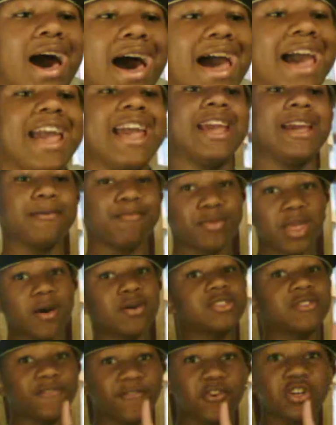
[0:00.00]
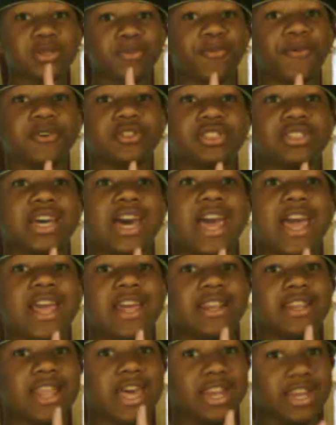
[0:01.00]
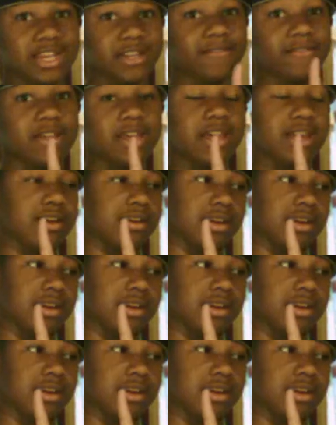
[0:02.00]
I that was the first person I that named